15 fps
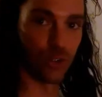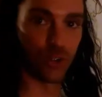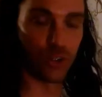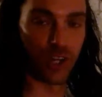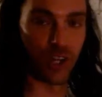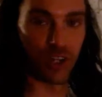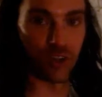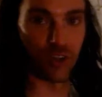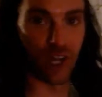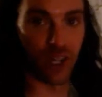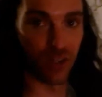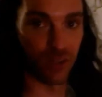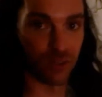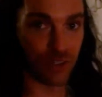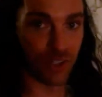of your
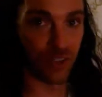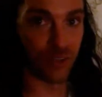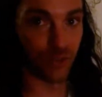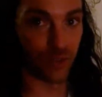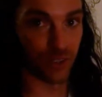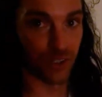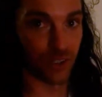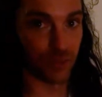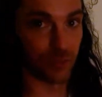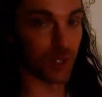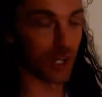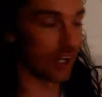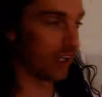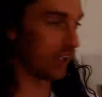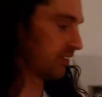Colorado friends want to come
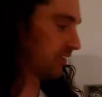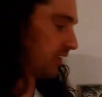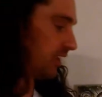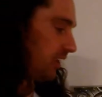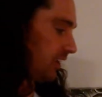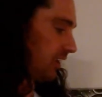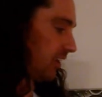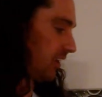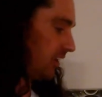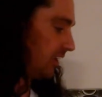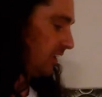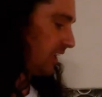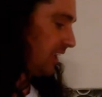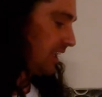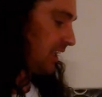by and
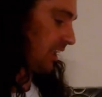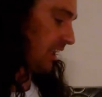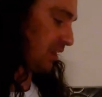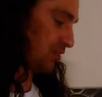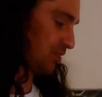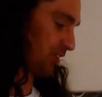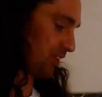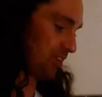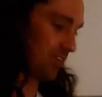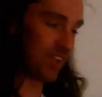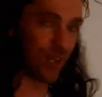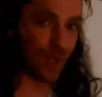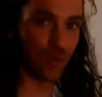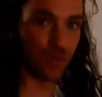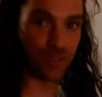get first
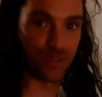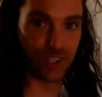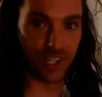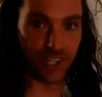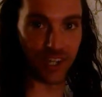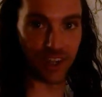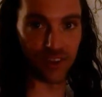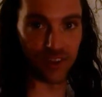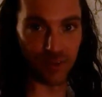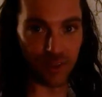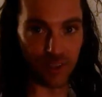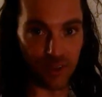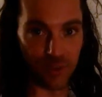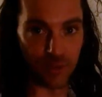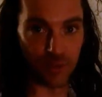dibs, check out some
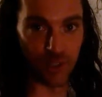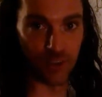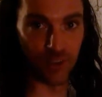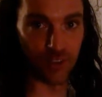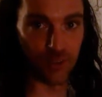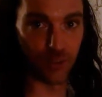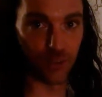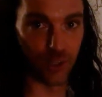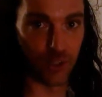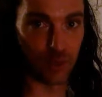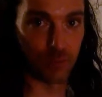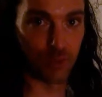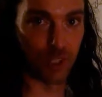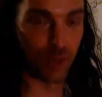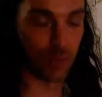of these prints. You're
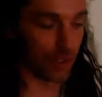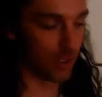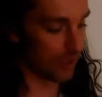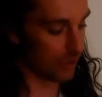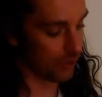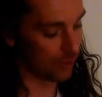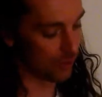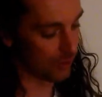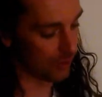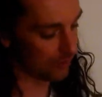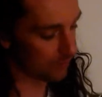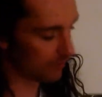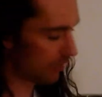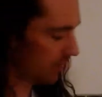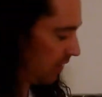welcome to come on over
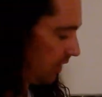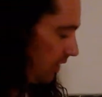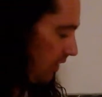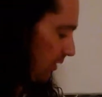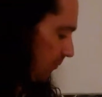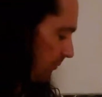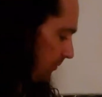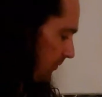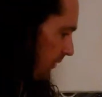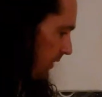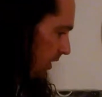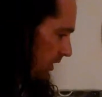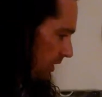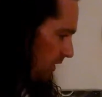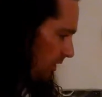and. Um,
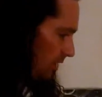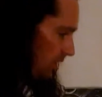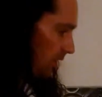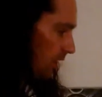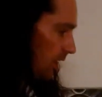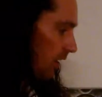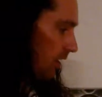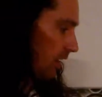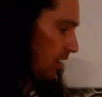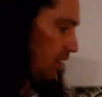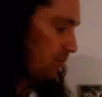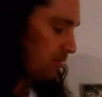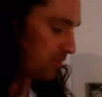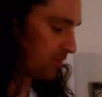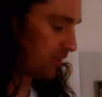I
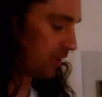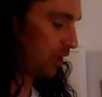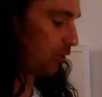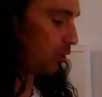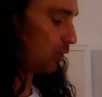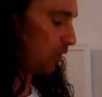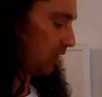am still